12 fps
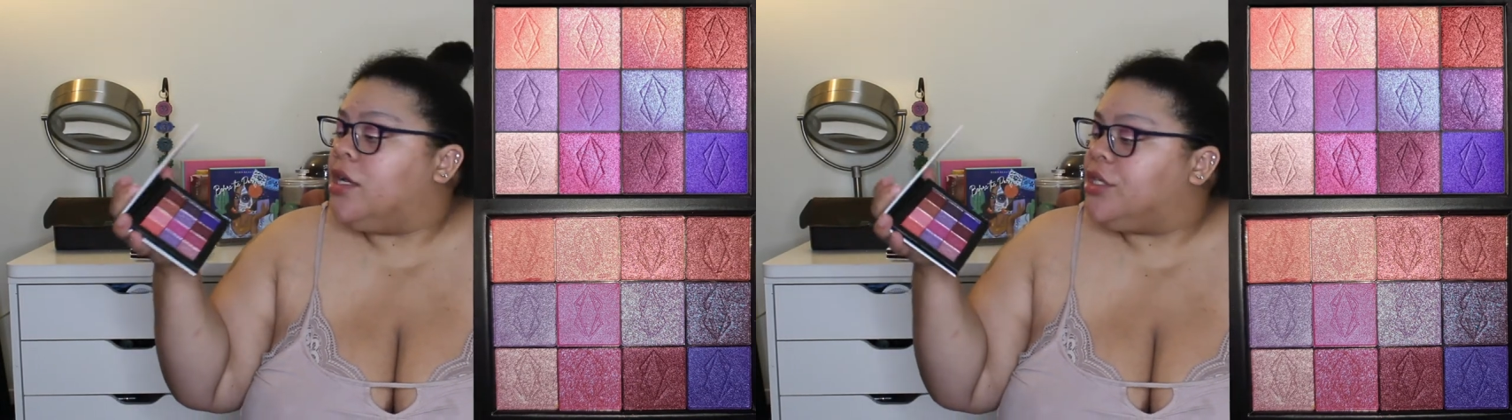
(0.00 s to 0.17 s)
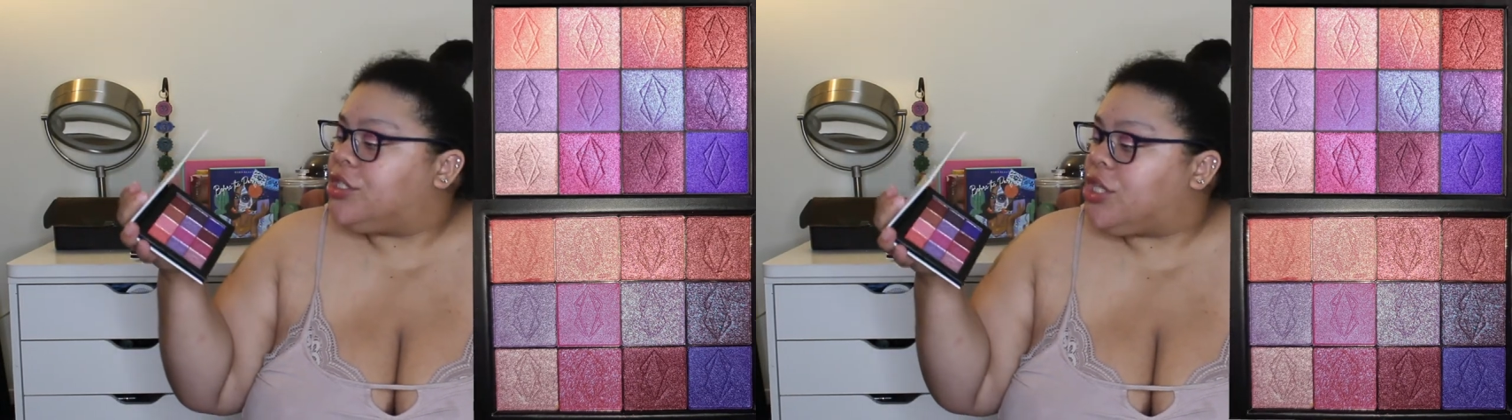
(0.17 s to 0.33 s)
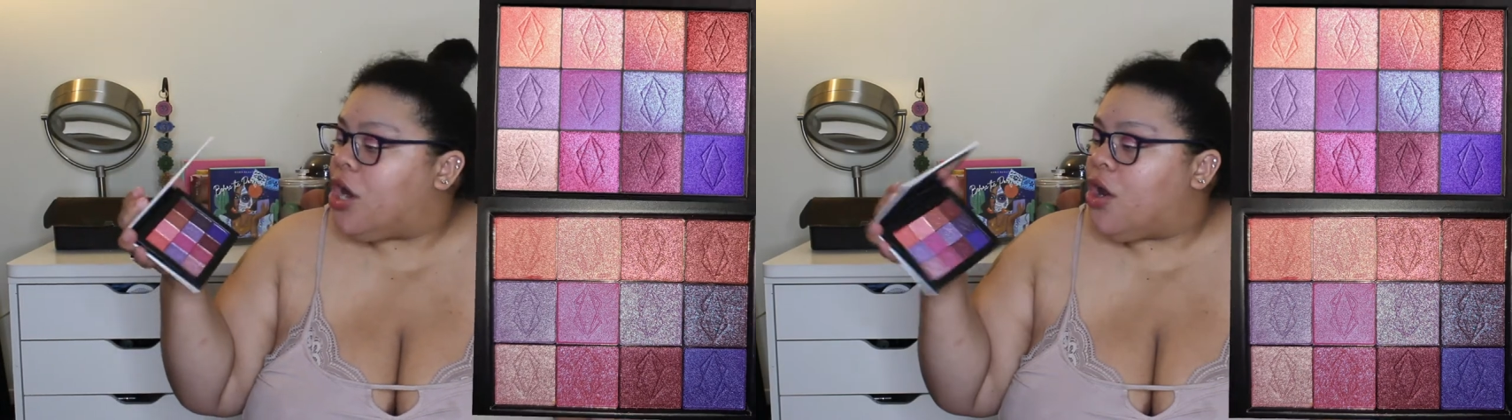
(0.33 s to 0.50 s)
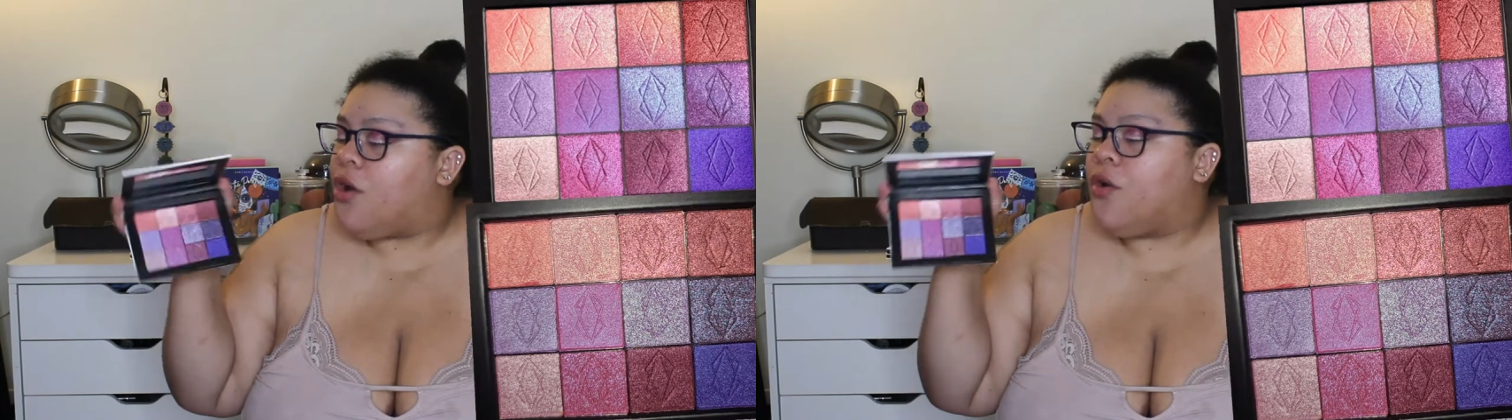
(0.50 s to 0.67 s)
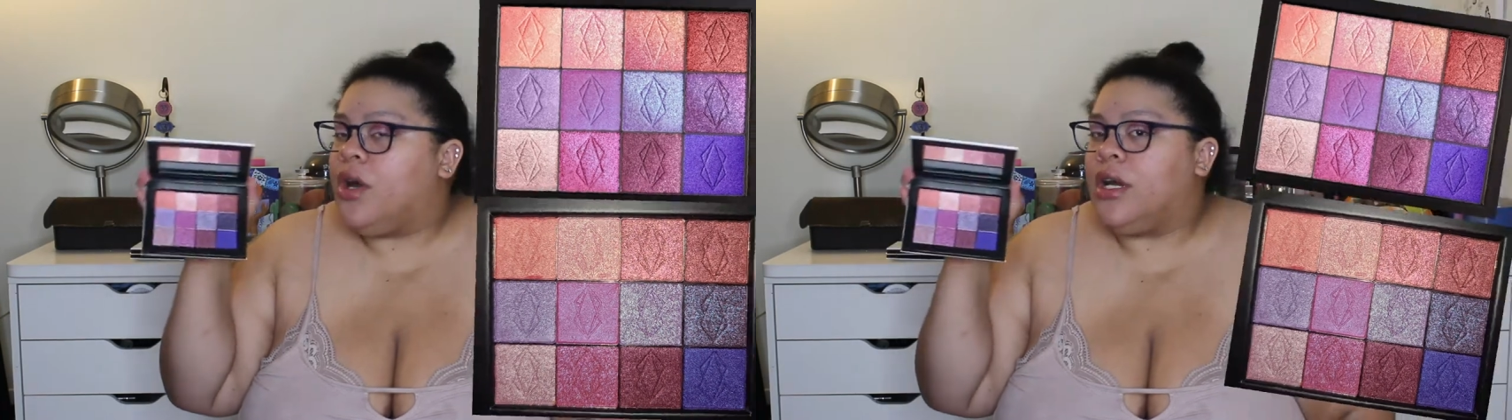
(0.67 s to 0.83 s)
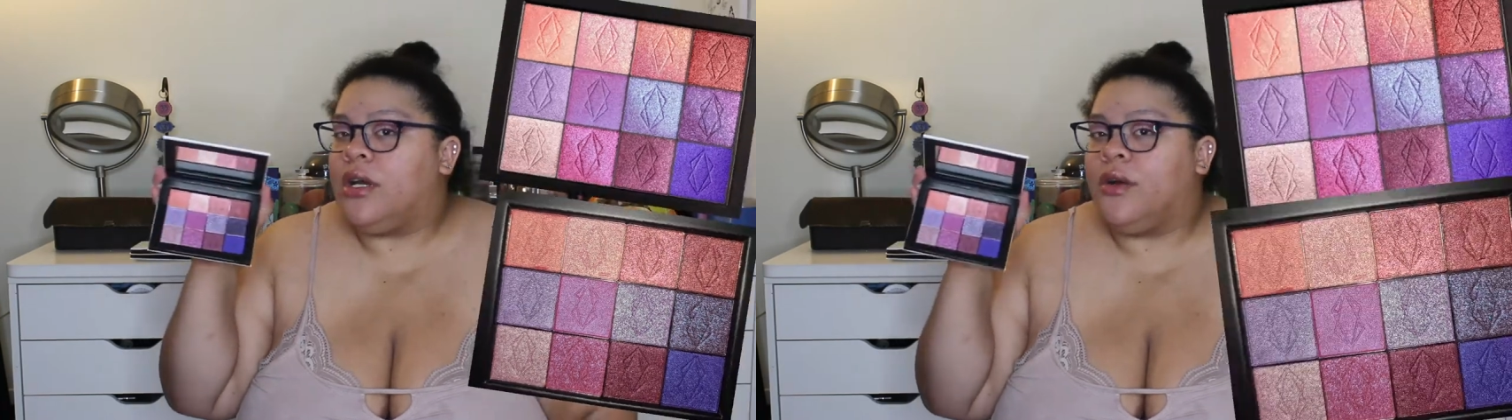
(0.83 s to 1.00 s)

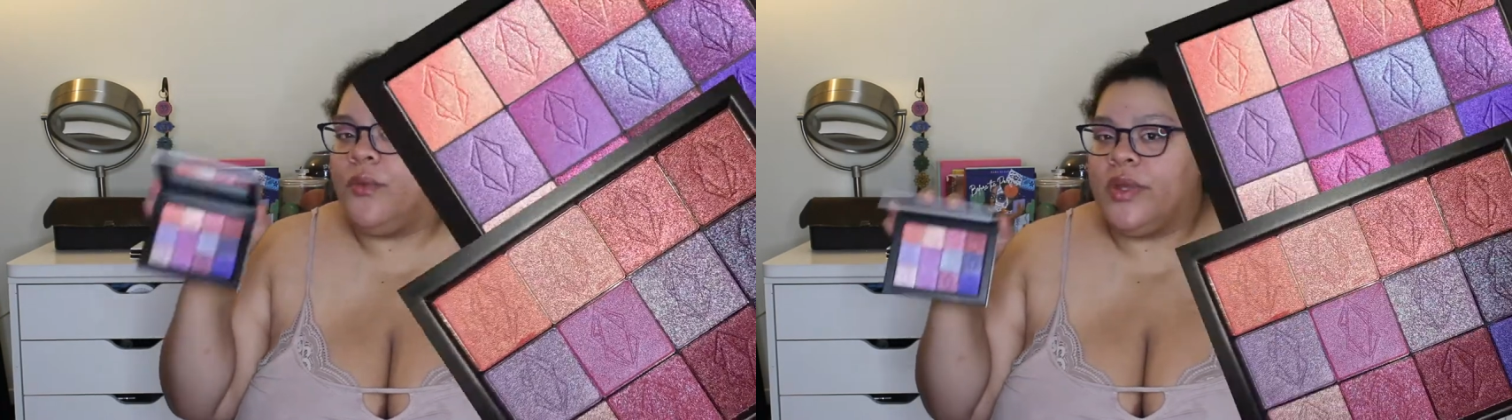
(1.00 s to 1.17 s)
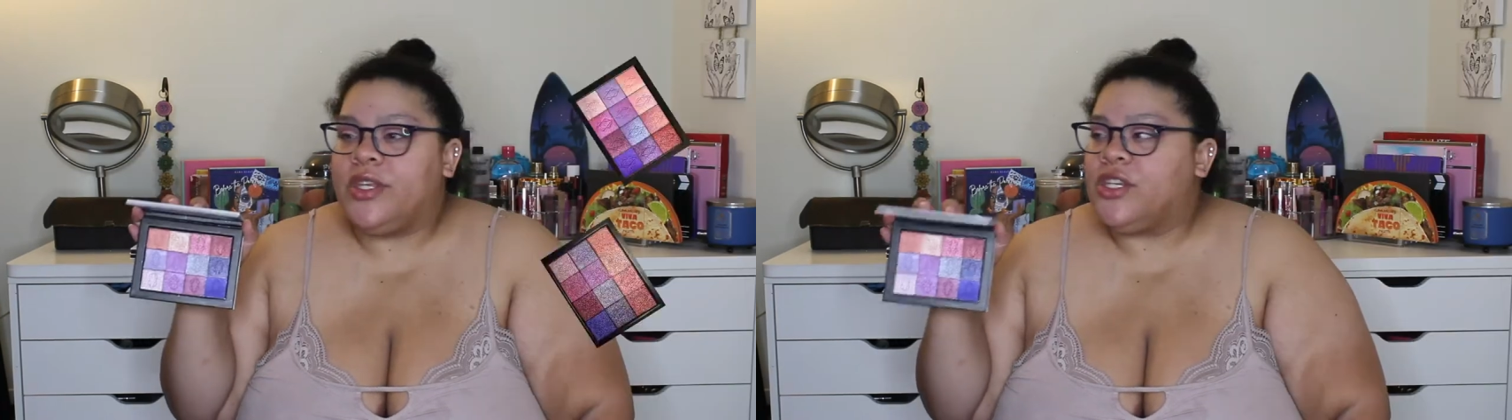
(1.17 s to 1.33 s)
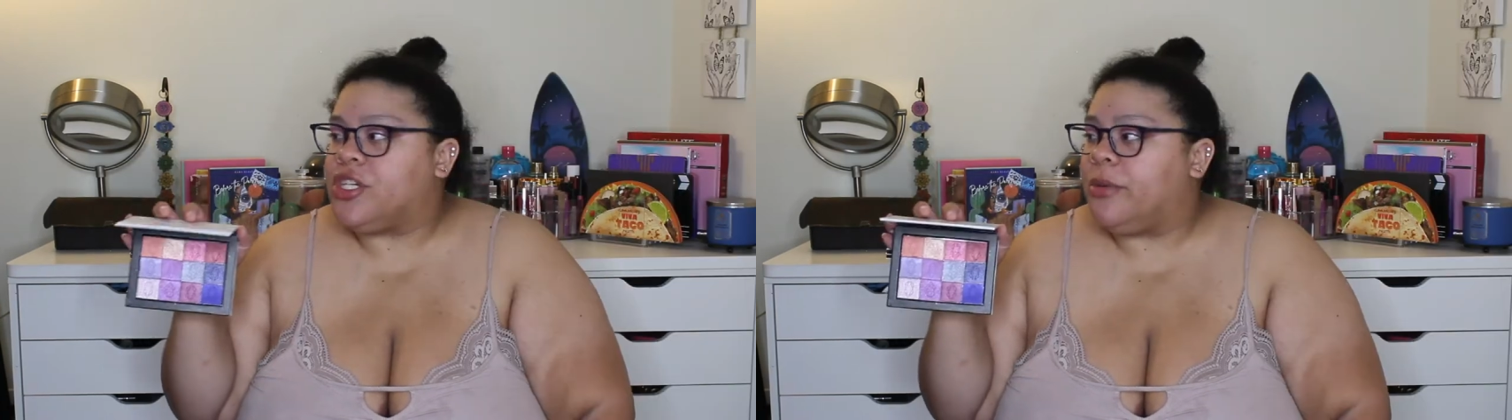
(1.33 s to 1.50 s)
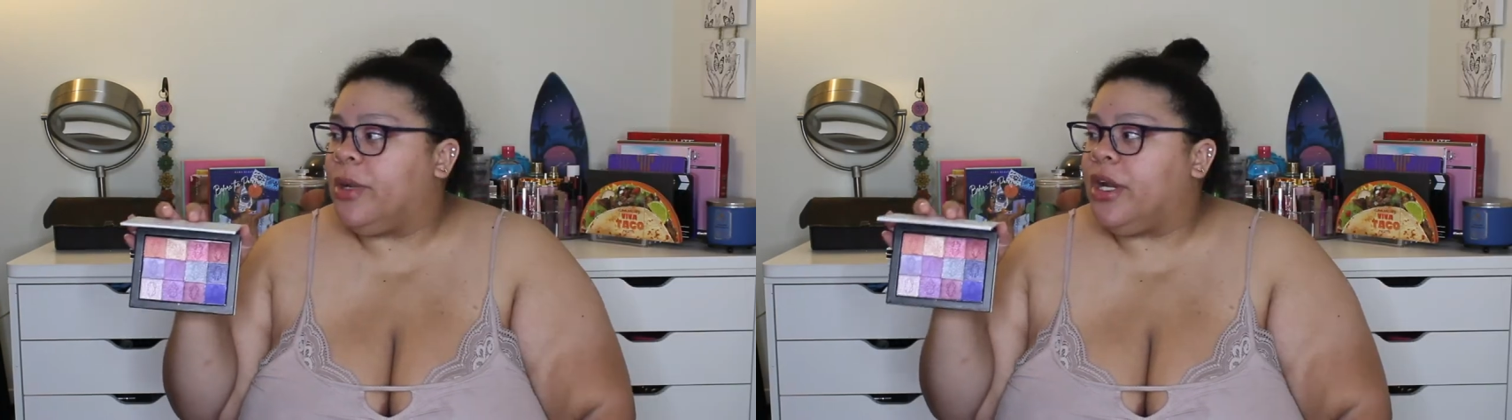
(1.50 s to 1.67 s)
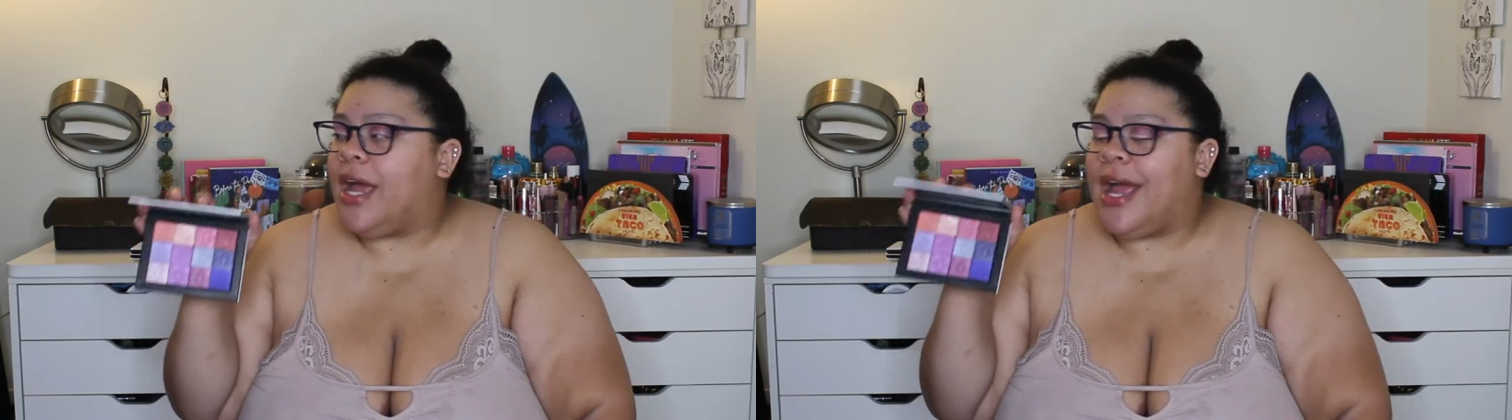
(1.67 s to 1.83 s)
So, with the shimmer,